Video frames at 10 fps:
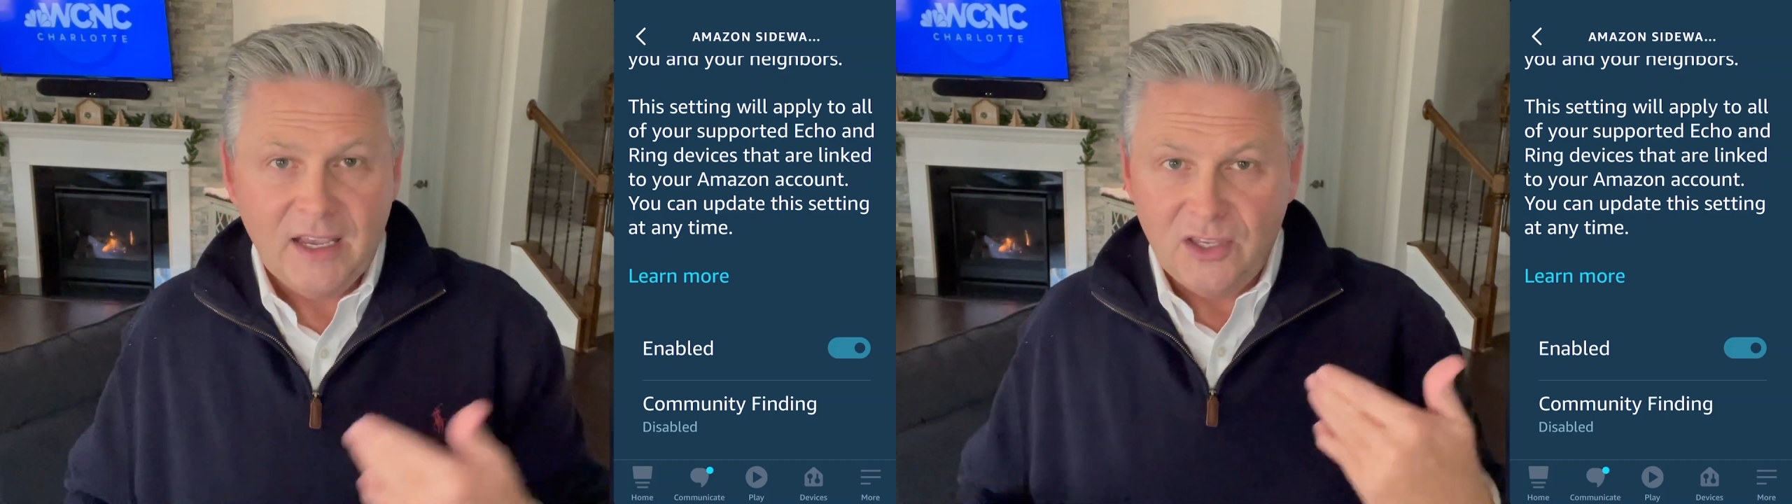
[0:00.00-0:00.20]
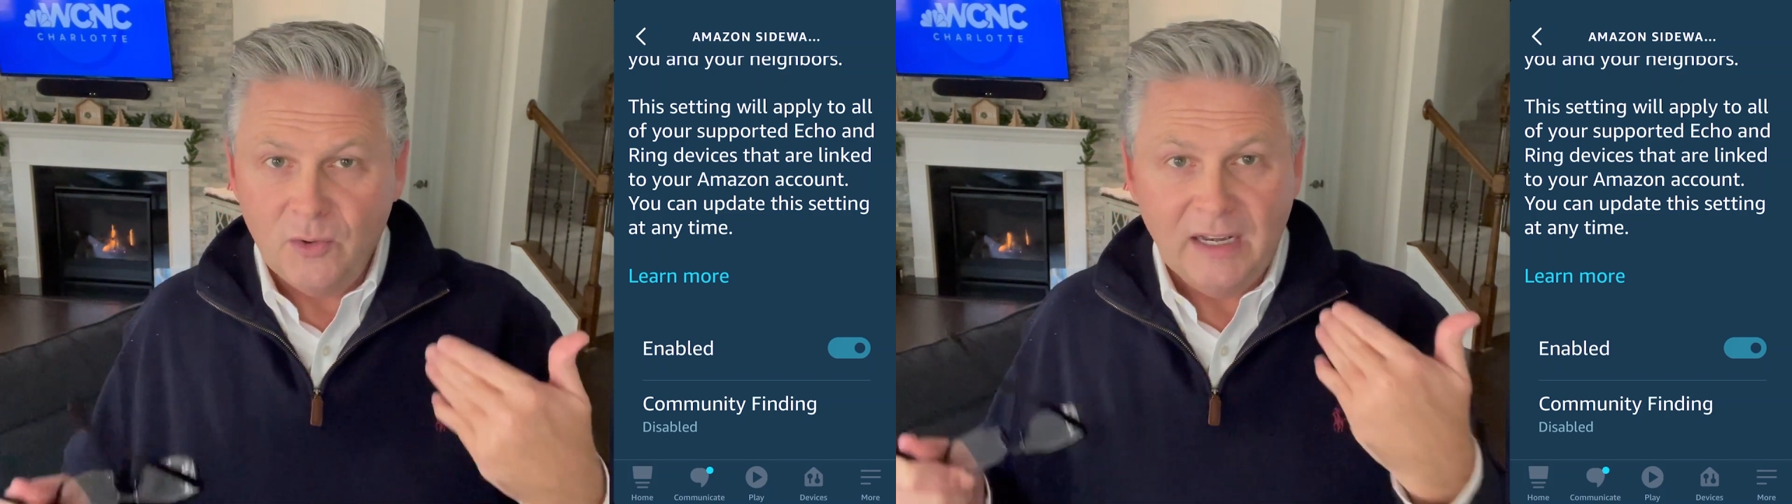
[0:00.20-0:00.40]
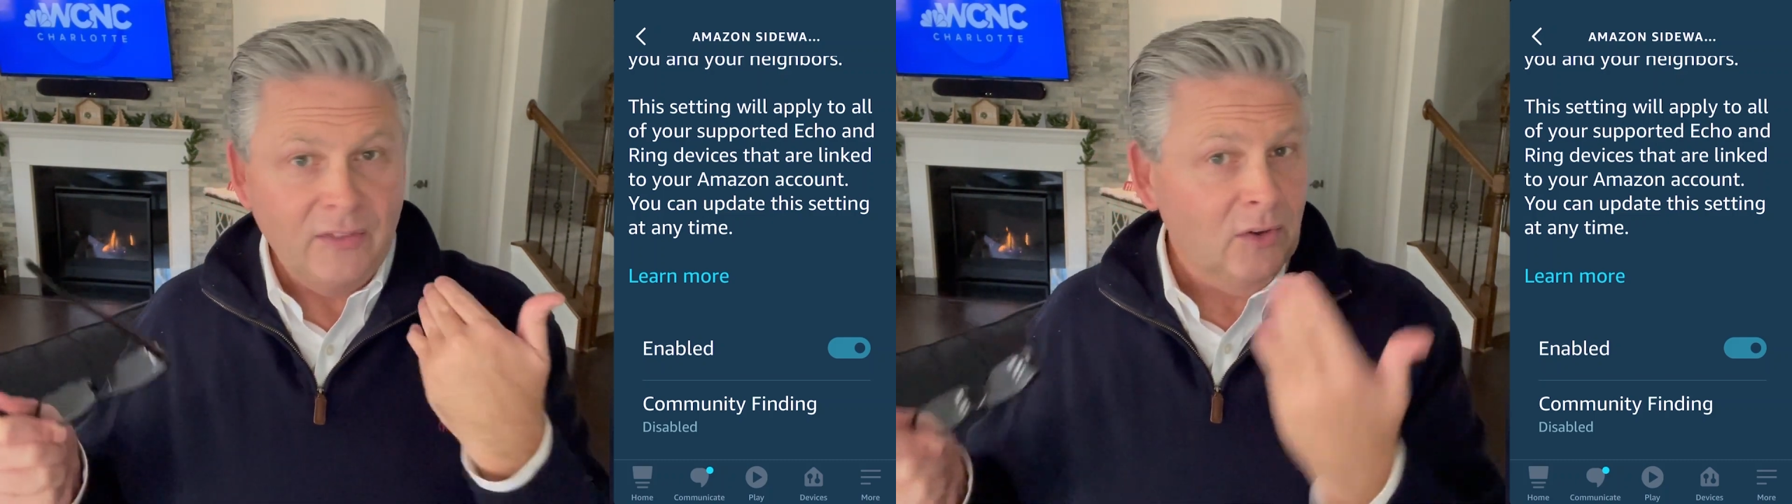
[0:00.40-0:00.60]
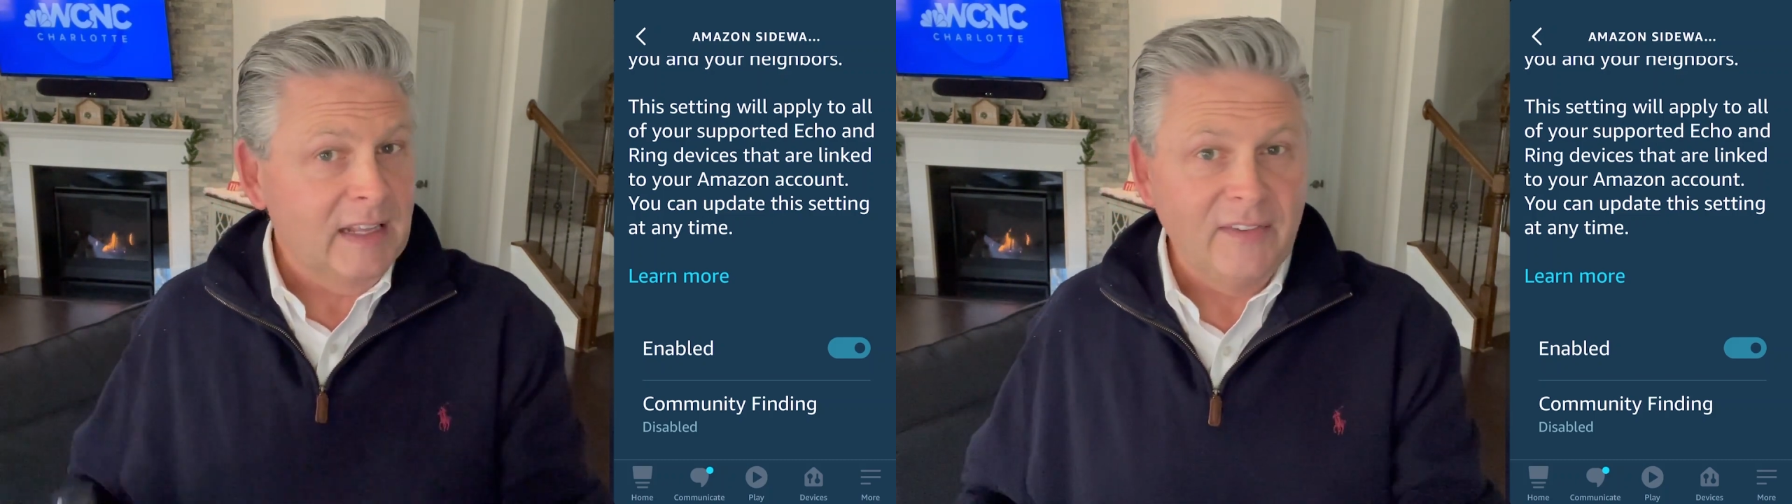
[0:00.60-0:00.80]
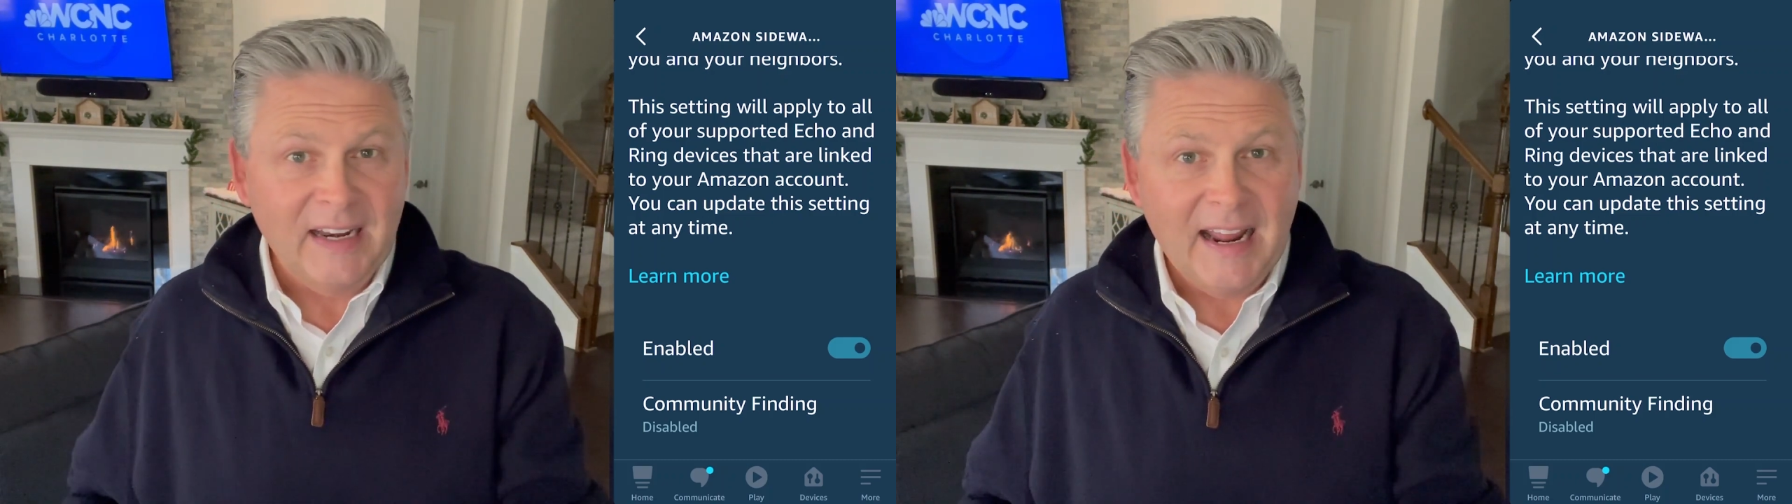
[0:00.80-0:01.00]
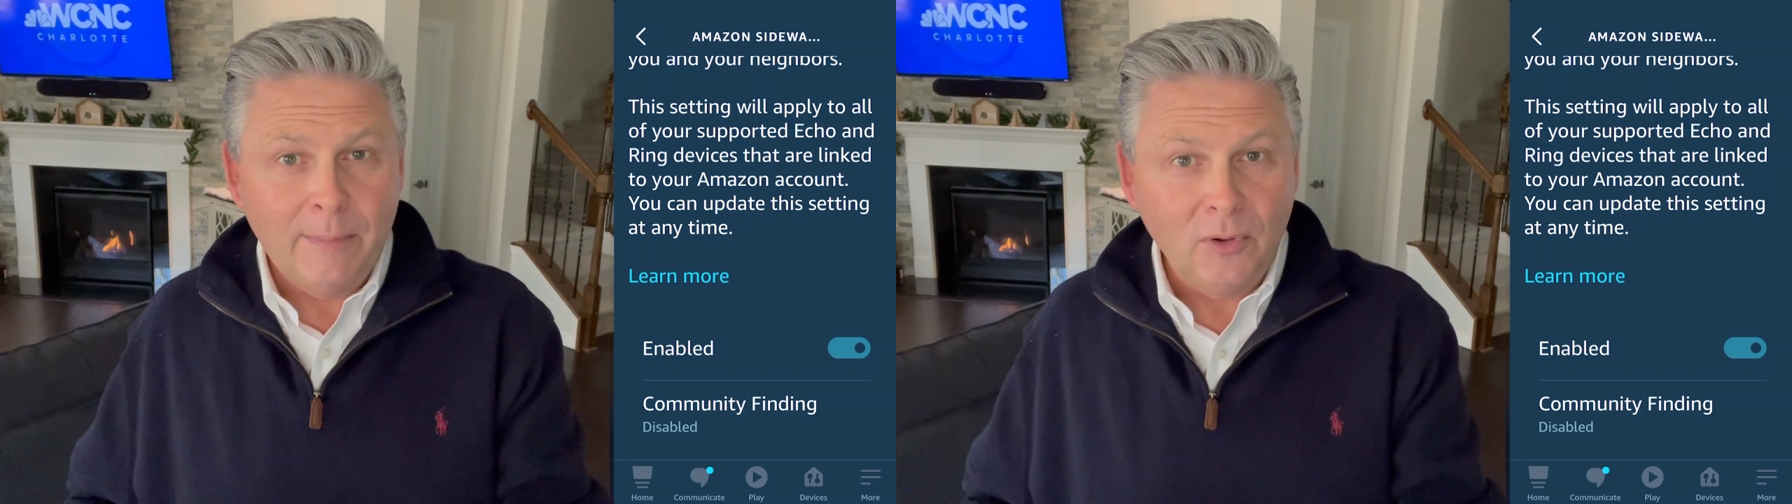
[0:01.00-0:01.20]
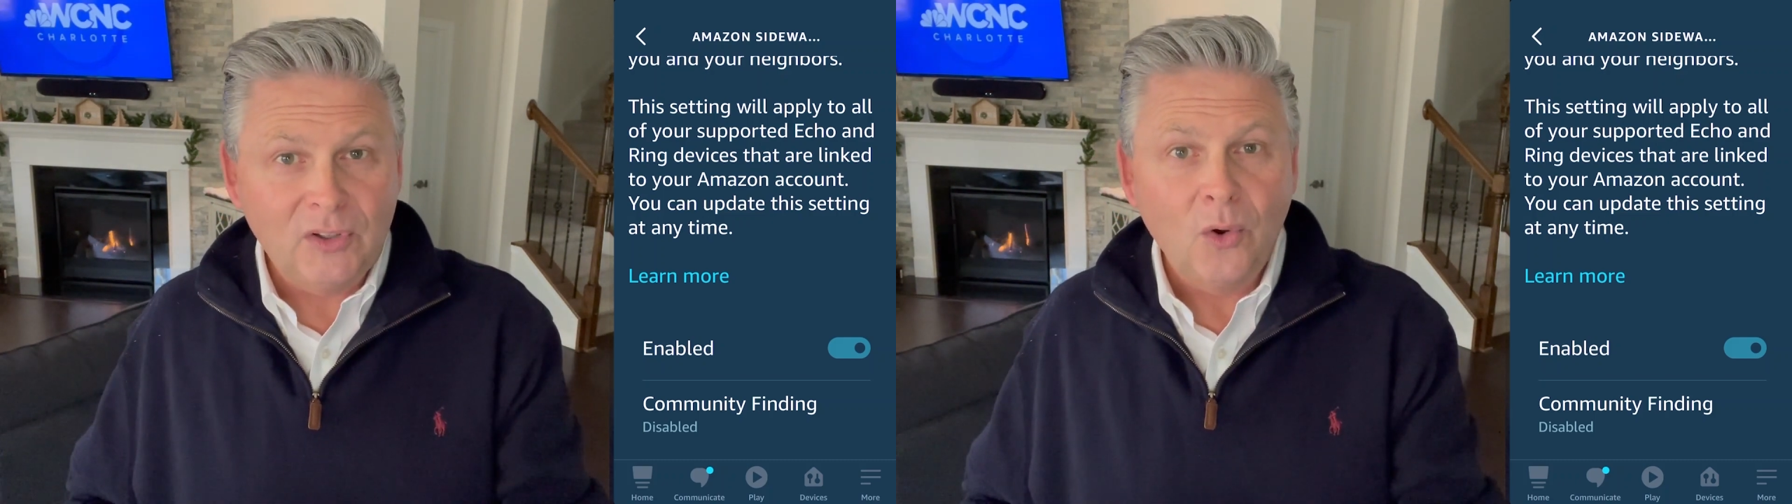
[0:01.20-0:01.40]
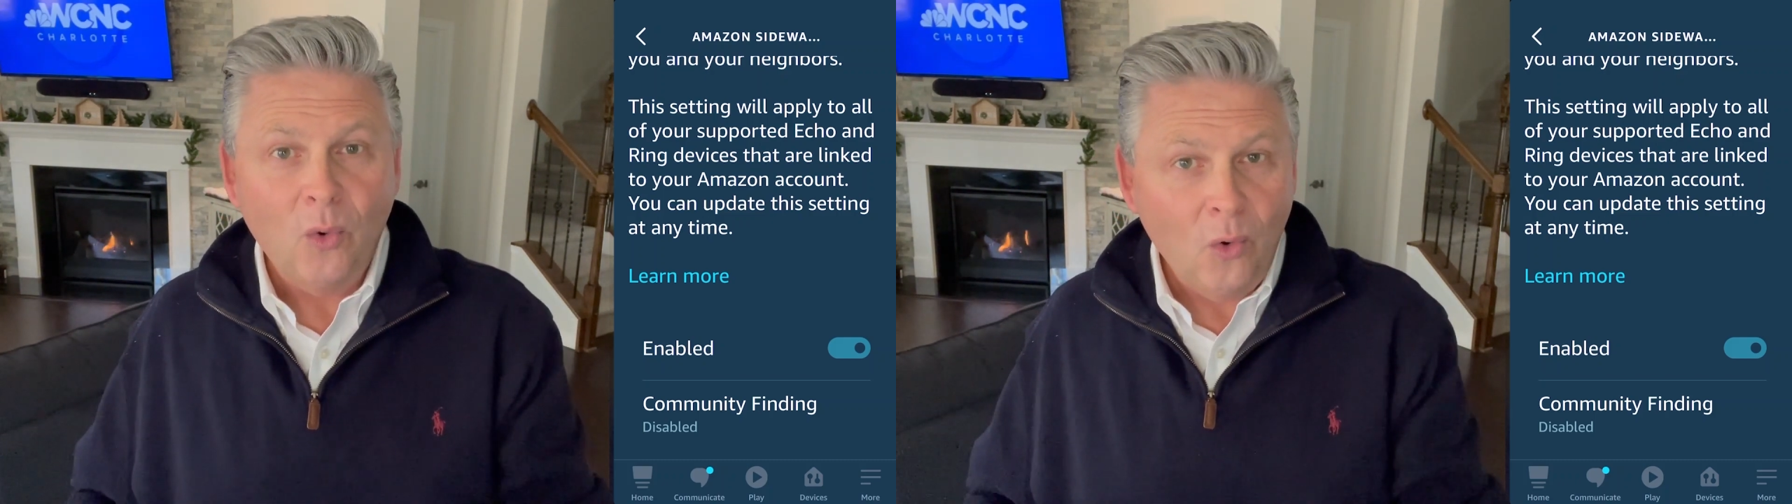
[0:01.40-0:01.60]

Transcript: You can either leave it enabled,